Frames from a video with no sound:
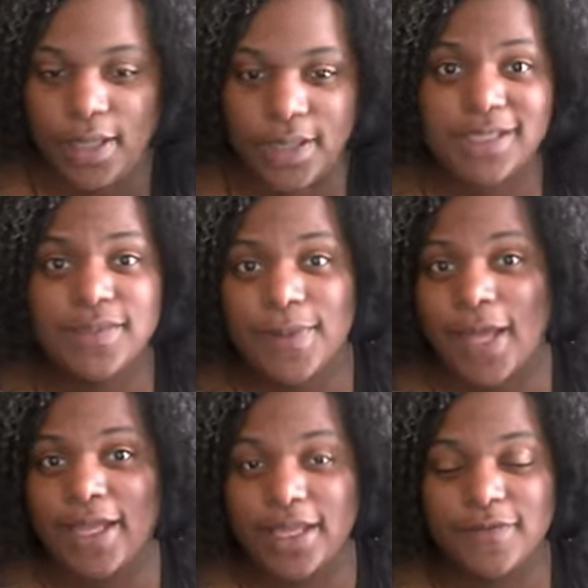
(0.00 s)
that's
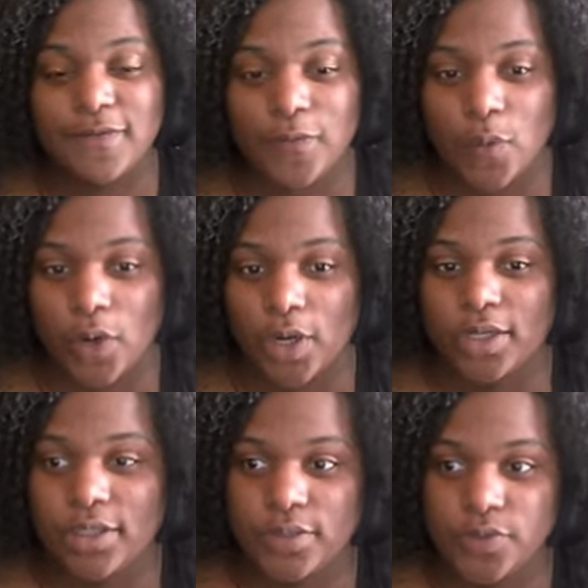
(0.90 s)
about it for
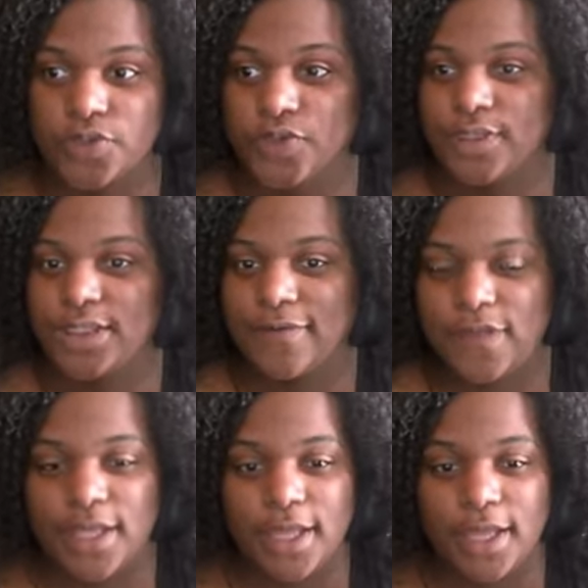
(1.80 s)

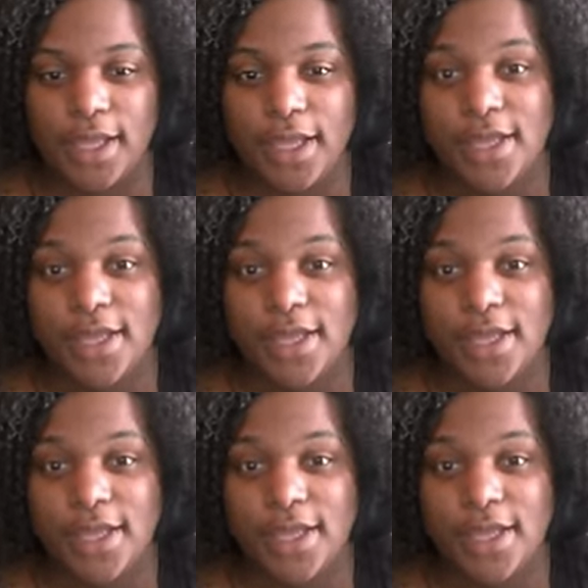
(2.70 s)
Inostrancevia.